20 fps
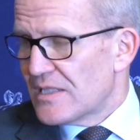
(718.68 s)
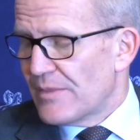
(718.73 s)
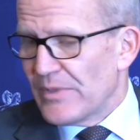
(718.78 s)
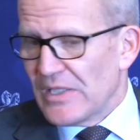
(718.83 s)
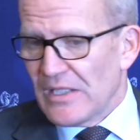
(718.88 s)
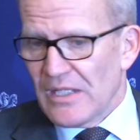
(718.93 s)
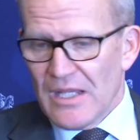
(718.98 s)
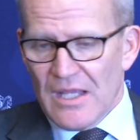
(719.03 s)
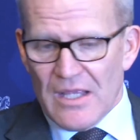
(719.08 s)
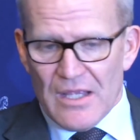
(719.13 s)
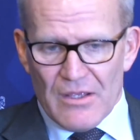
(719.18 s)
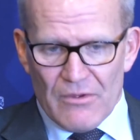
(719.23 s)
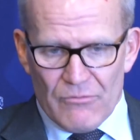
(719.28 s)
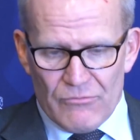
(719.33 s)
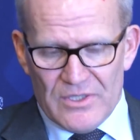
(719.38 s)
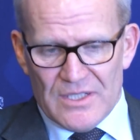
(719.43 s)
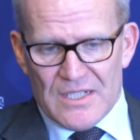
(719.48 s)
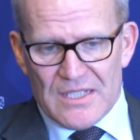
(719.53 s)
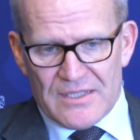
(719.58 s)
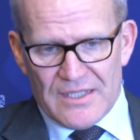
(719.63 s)
I yeah. mean,
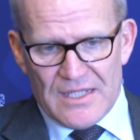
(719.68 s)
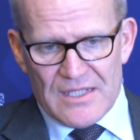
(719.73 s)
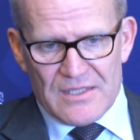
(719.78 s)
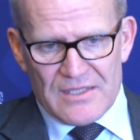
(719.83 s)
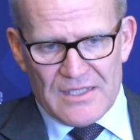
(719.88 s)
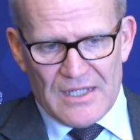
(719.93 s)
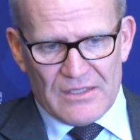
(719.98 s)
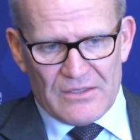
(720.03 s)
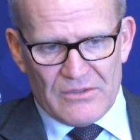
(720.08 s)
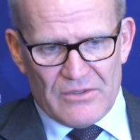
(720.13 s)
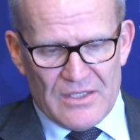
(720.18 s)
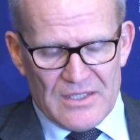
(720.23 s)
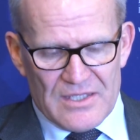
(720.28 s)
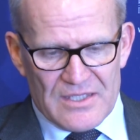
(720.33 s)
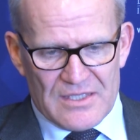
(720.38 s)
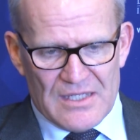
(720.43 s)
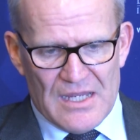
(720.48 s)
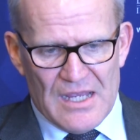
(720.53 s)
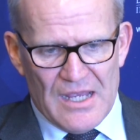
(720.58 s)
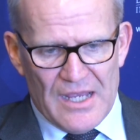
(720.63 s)
real estate sector
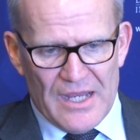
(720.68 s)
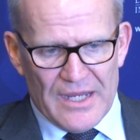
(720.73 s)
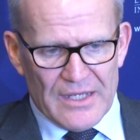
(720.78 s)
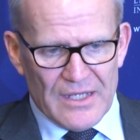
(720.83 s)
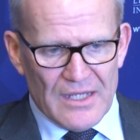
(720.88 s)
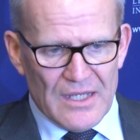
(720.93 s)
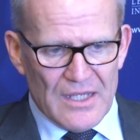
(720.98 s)
aside,